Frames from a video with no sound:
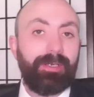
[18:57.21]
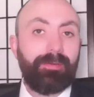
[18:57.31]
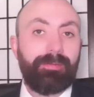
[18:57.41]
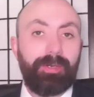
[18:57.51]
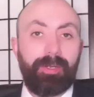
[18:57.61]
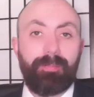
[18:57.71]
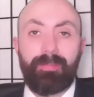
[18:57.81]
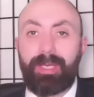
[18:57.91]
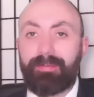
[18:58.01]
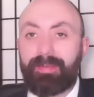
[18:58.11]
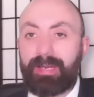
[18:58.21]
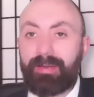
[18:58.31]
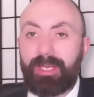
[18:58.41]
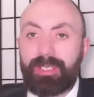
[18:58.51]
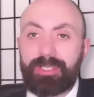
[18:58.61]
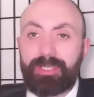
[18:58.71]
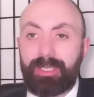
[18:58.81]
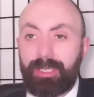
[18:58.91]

from various